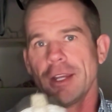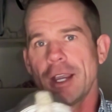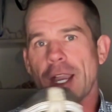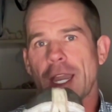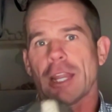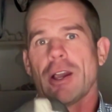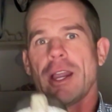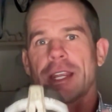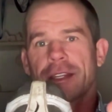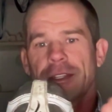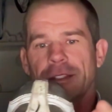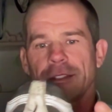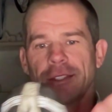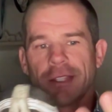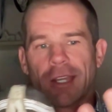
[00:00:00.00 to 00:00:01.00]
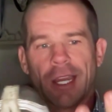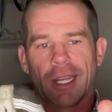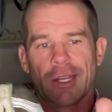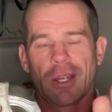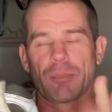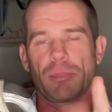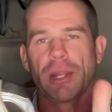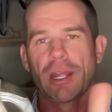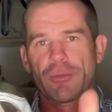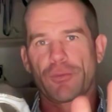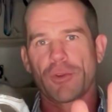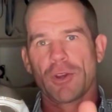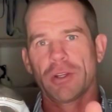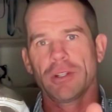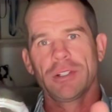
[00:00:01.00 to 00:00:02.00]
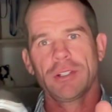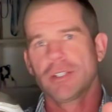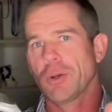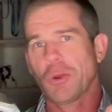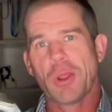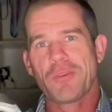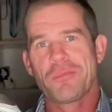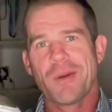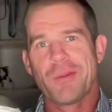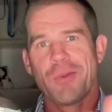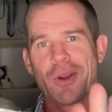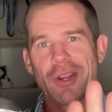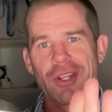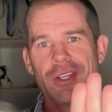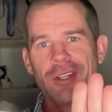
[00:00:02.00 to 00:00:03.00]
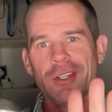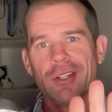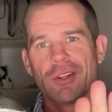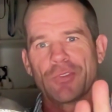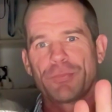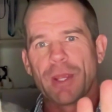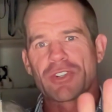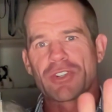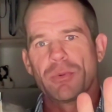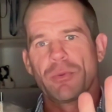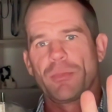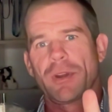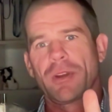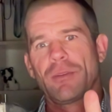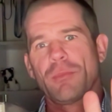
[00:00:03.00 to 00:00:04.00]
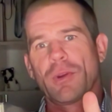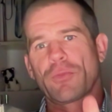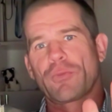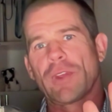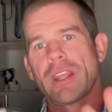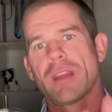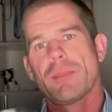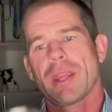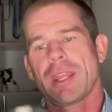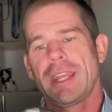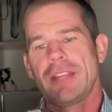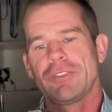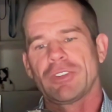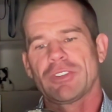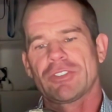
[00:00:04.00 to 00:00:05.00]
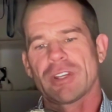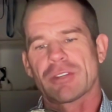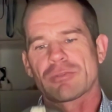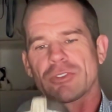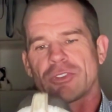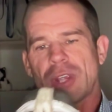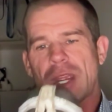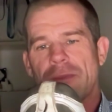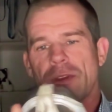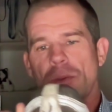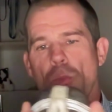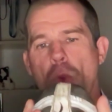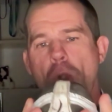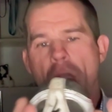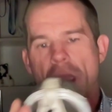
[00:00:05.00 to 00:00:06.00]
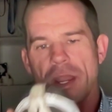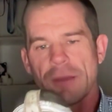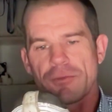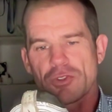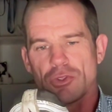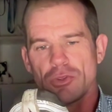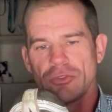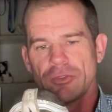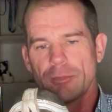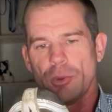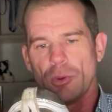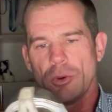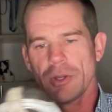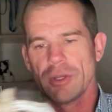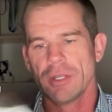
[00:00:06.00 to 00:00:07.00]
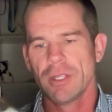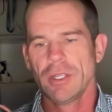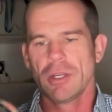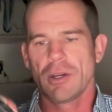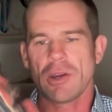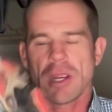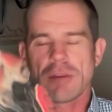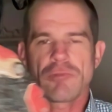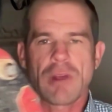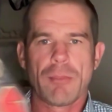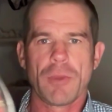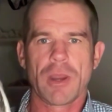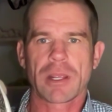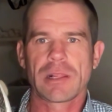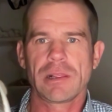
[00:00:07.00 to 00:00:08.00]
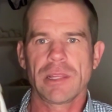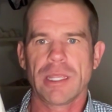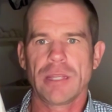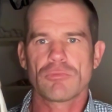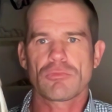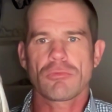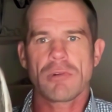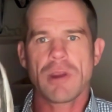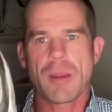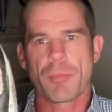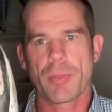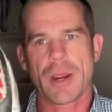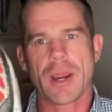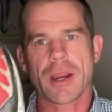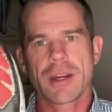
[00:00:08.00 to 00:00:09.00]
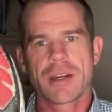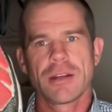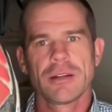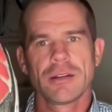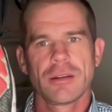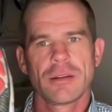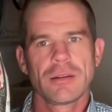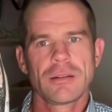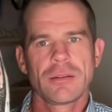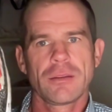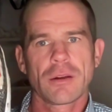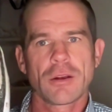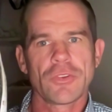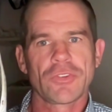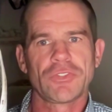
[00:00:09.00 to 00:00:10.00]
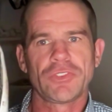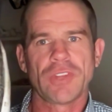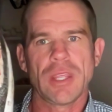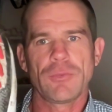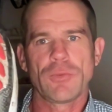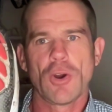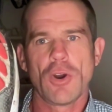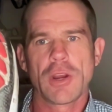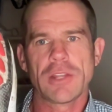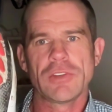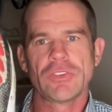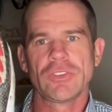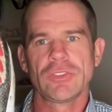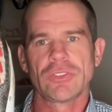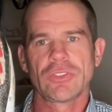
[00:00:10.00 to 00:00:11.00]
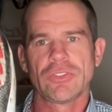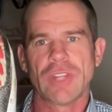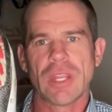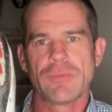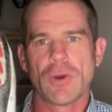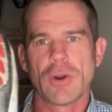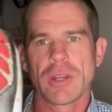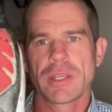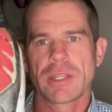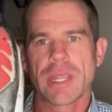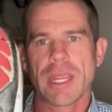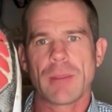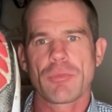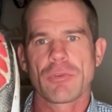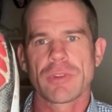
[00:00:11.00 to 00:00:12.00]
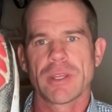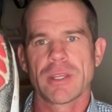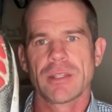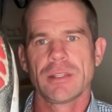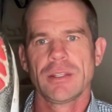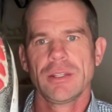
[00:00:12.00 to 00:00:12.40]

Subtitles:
I like blood flow all over my body, especially with my feet and my hands, etc. So having a wide enough shoe is important. I run my cleat right back. I've got Steve Hogg in Canberra there.